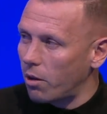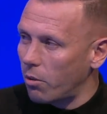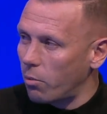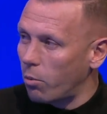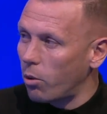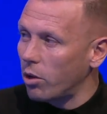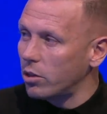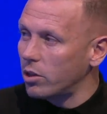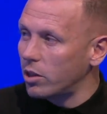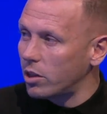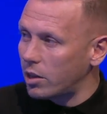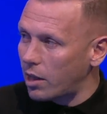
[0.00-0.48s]
the
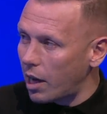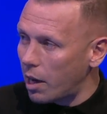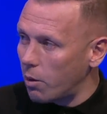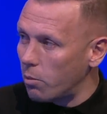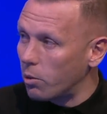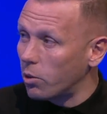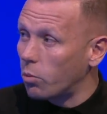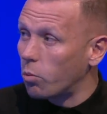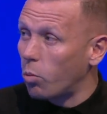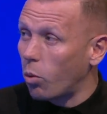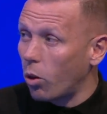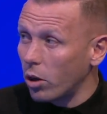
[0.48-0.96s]
ones they
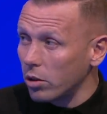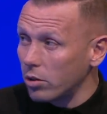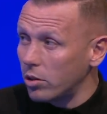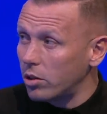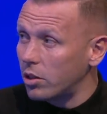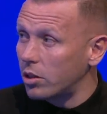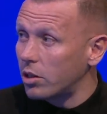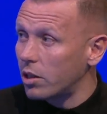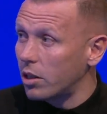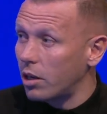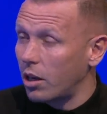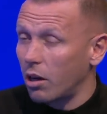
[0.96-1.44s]
would
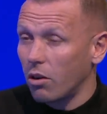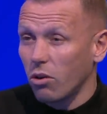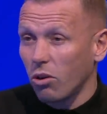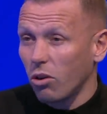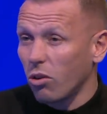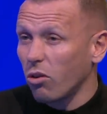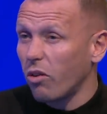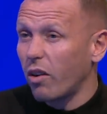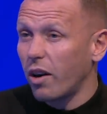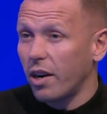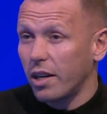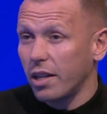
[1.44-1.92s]
want are
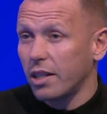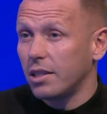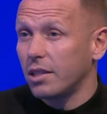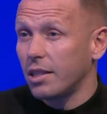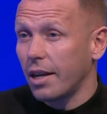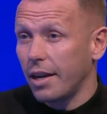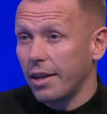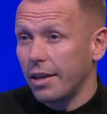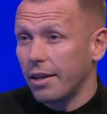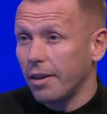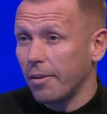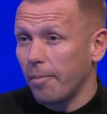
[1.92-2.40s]
already
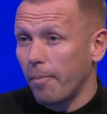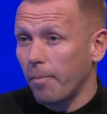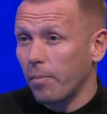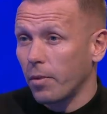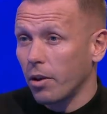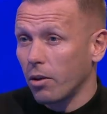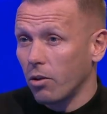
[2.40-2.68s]
taken,